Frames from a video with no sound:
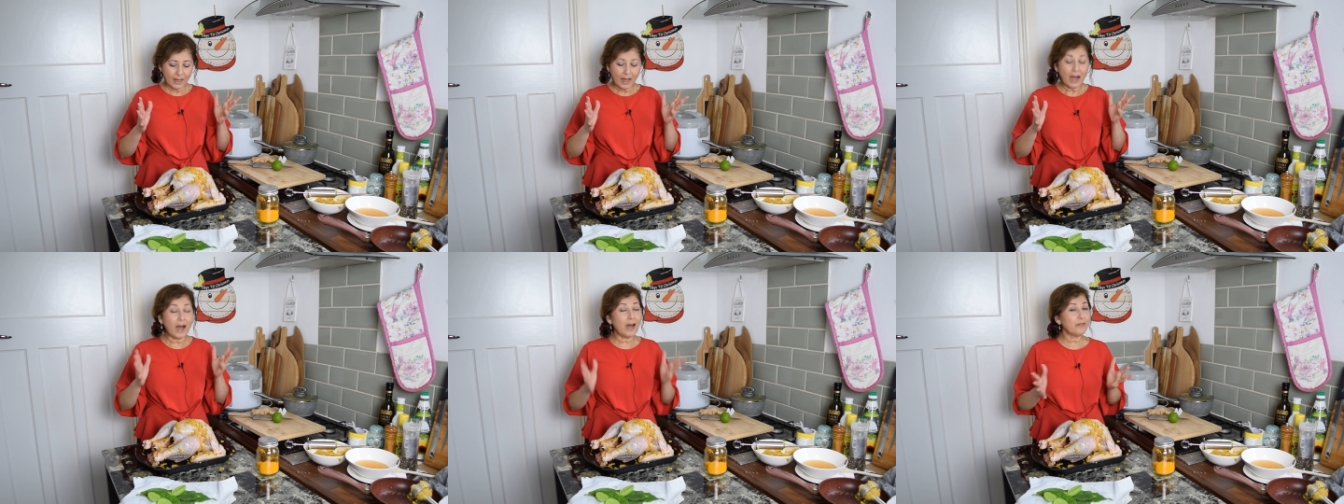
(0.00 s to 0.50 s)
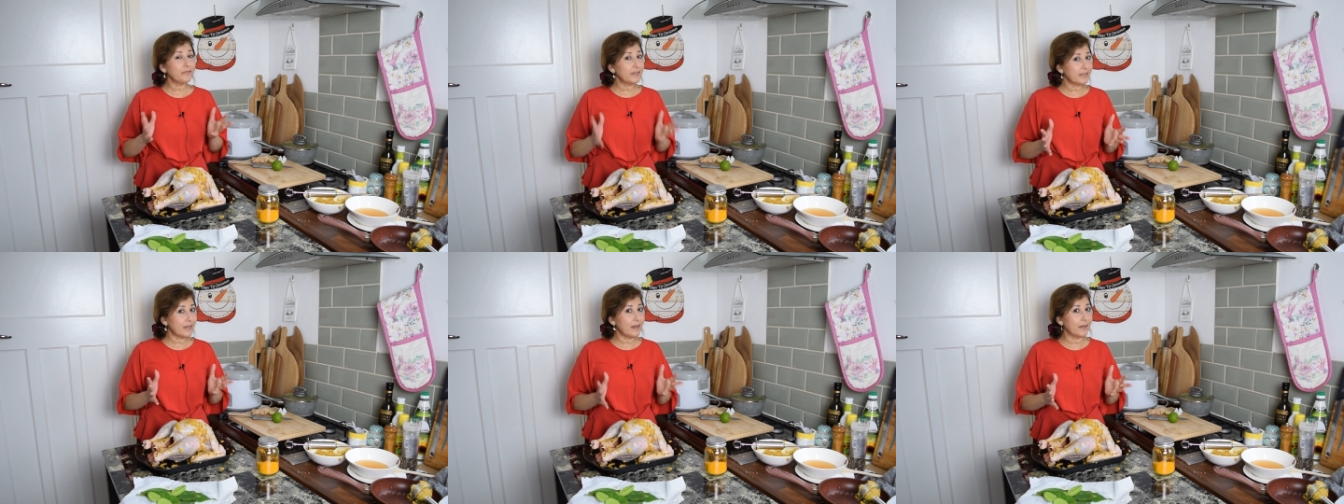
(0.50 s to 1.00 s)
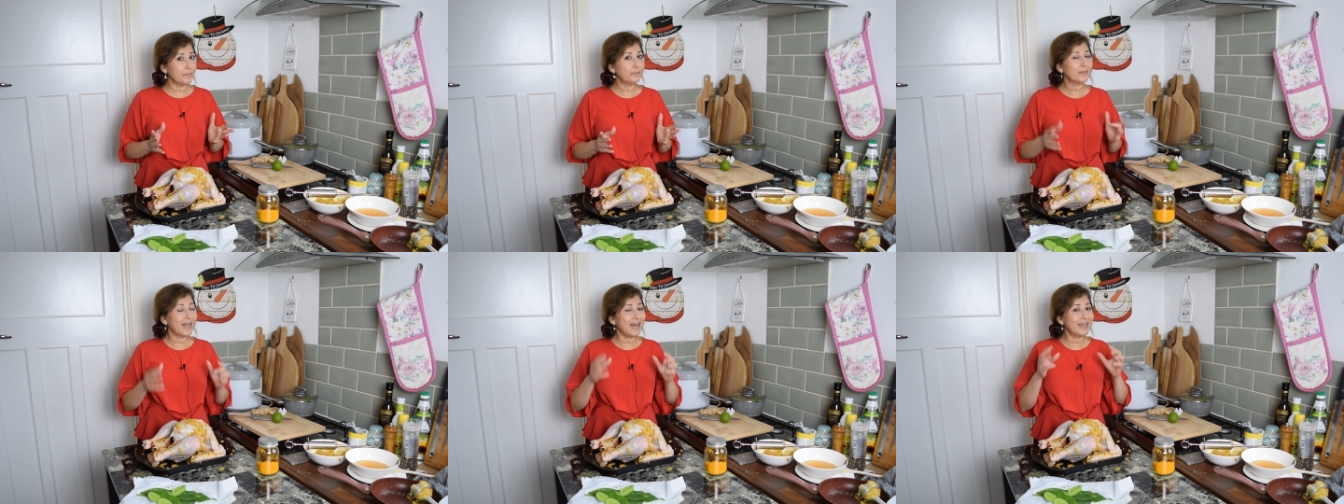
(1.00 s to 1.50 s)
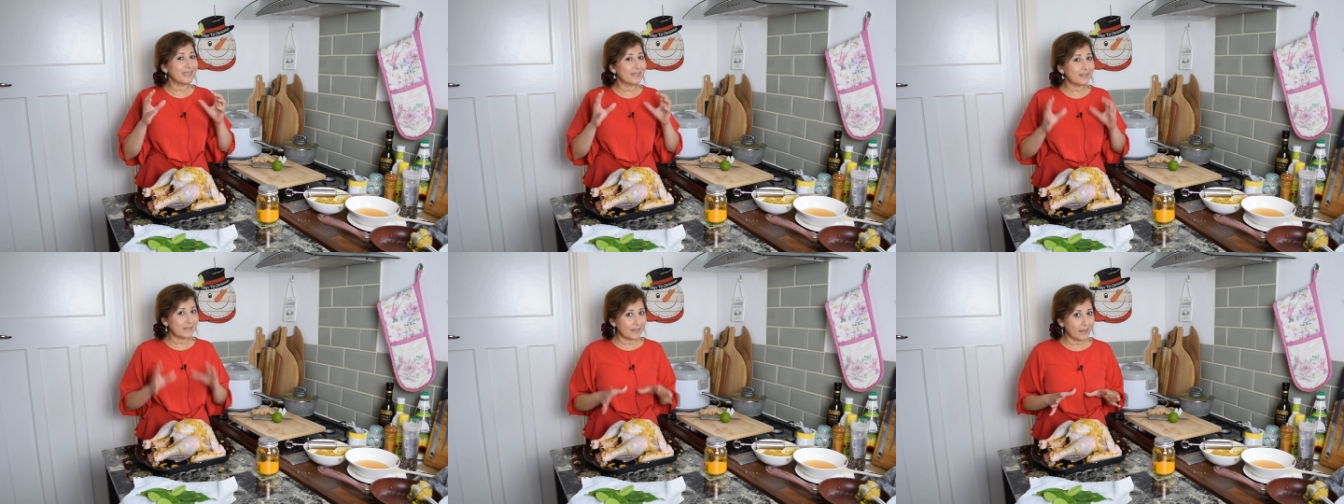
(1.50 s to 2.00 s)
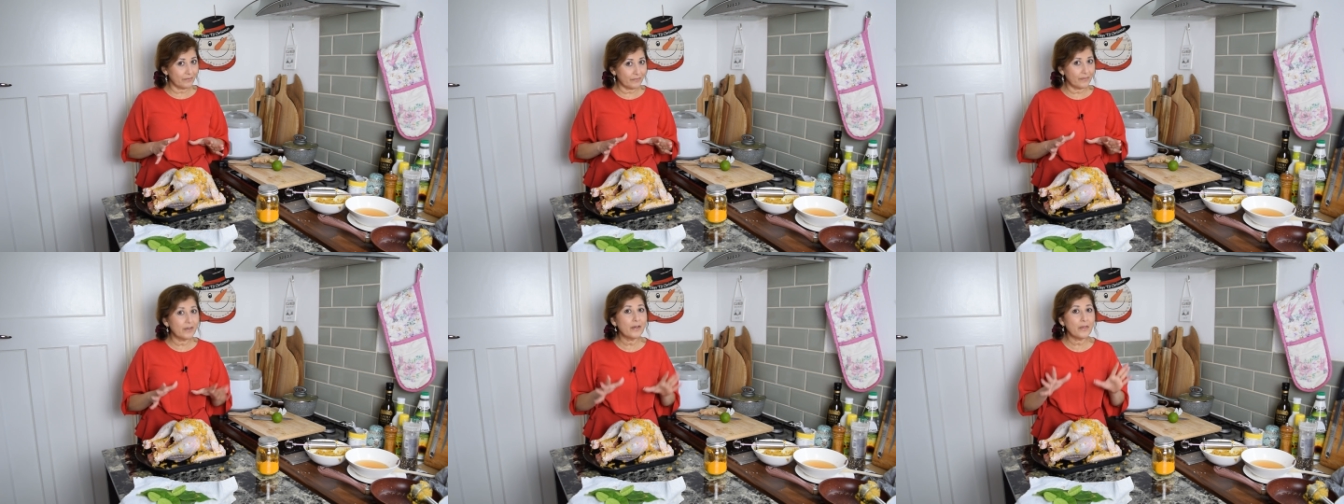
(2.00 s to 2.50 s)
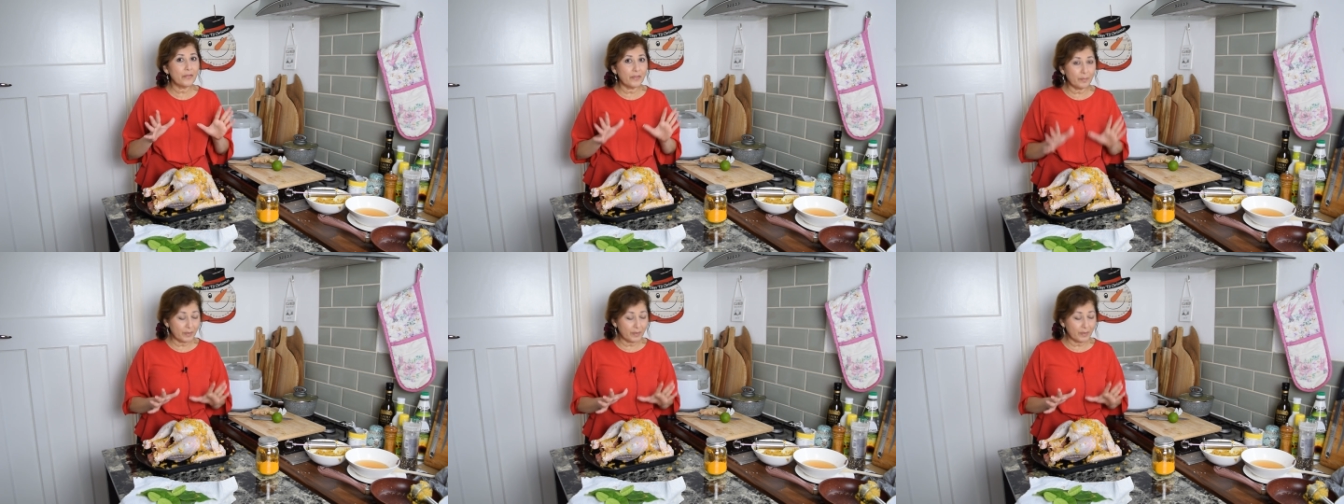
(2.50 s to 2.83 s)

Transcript: half the time I stuff the